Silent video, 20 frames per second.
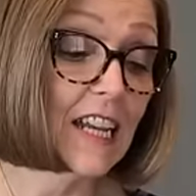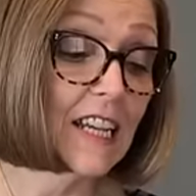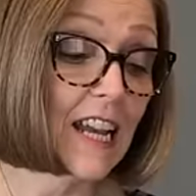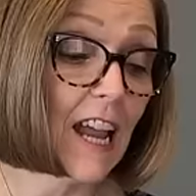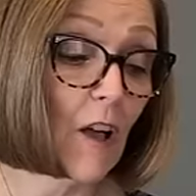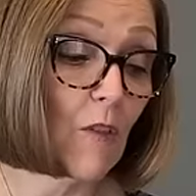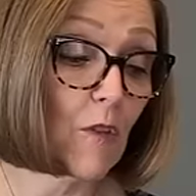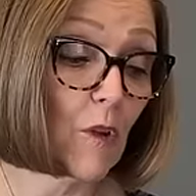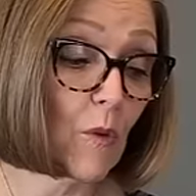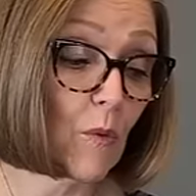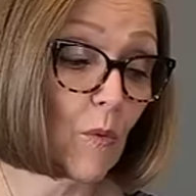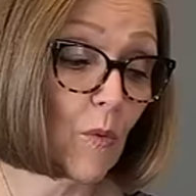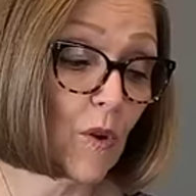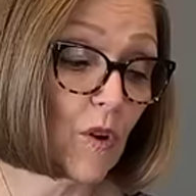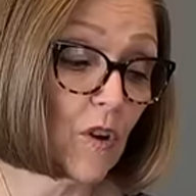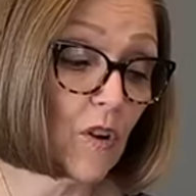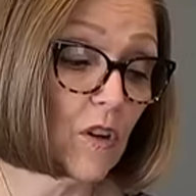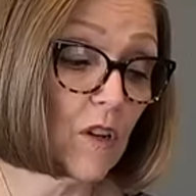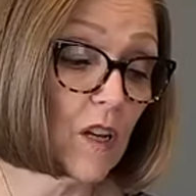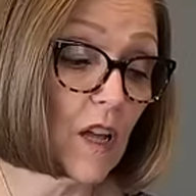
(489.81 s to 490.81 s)
Now, there
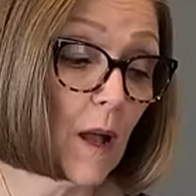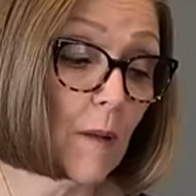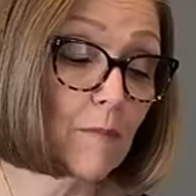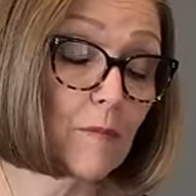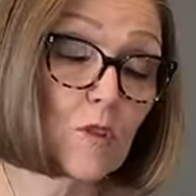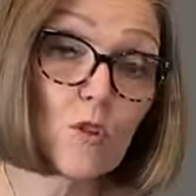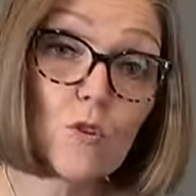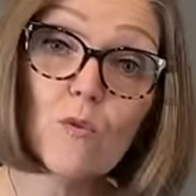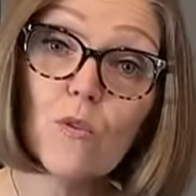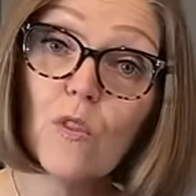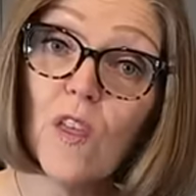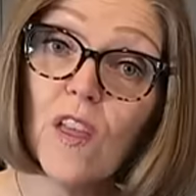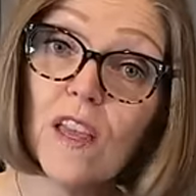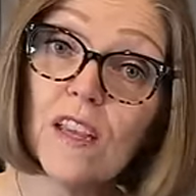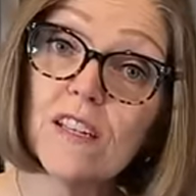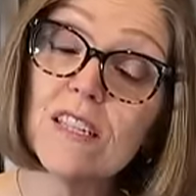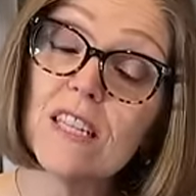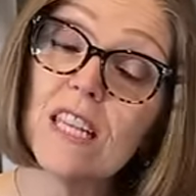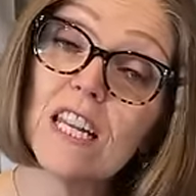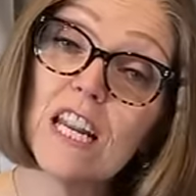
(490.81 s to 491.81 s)
were two
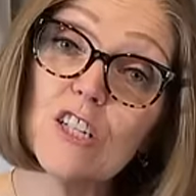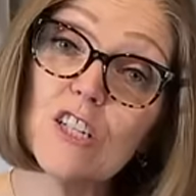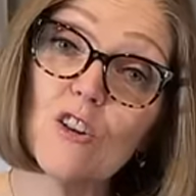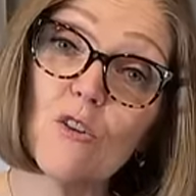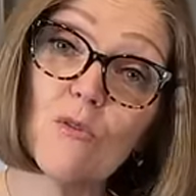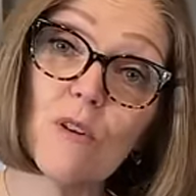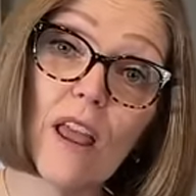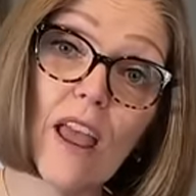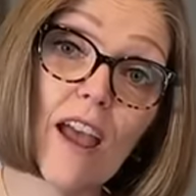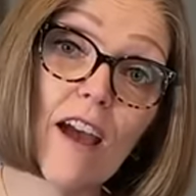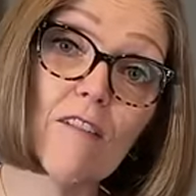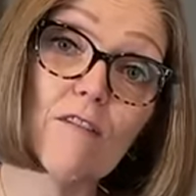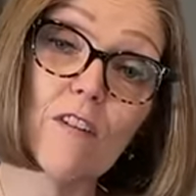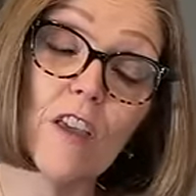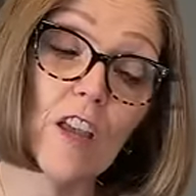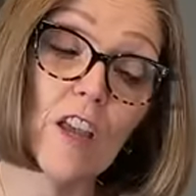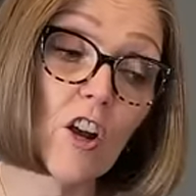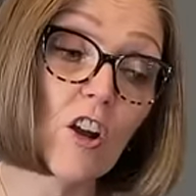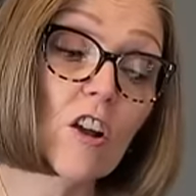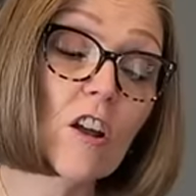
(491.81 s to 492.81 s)
things that I don't have
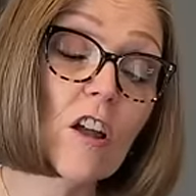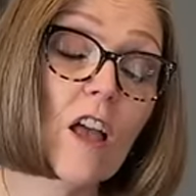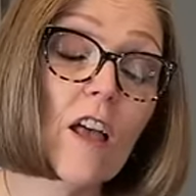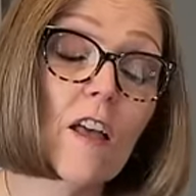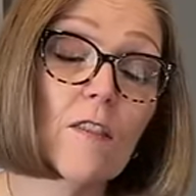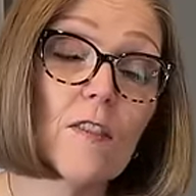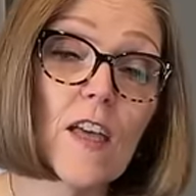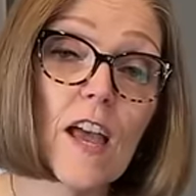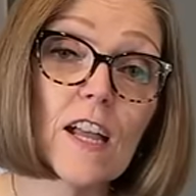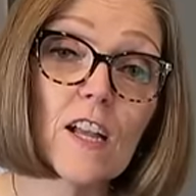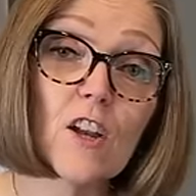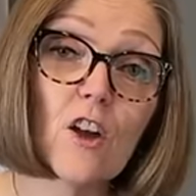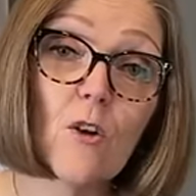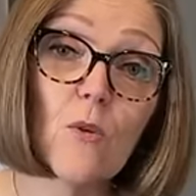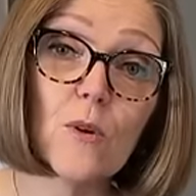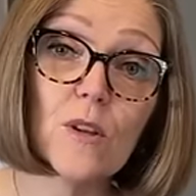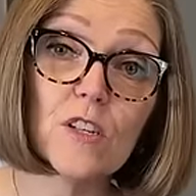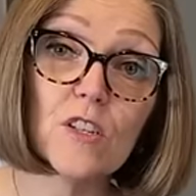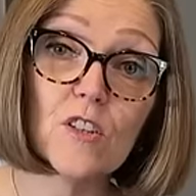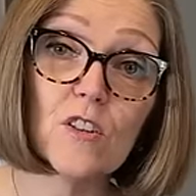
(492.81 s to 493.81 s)
here that
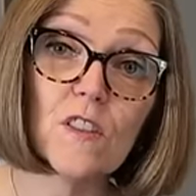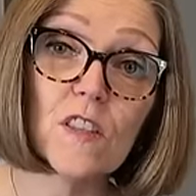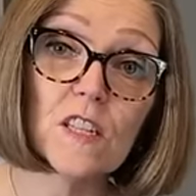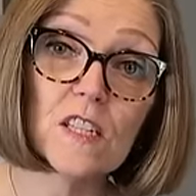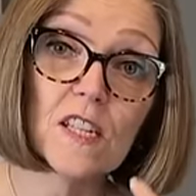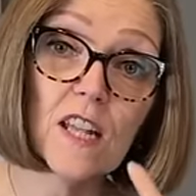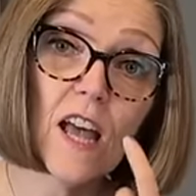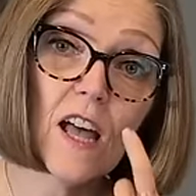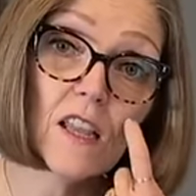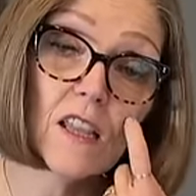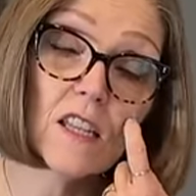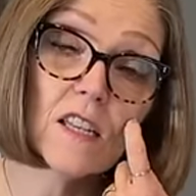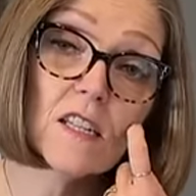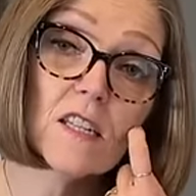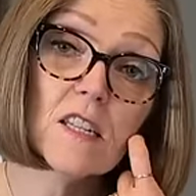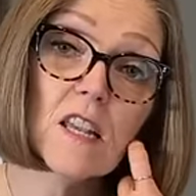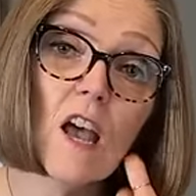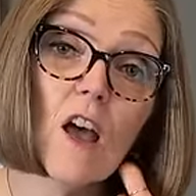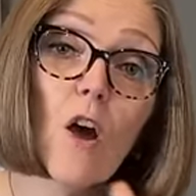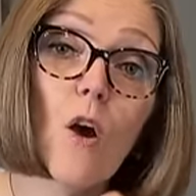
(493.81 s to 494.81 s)
go into the
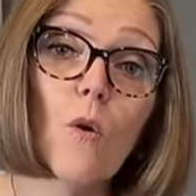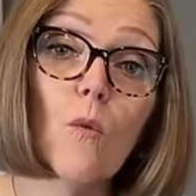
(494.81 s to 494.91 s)
salads.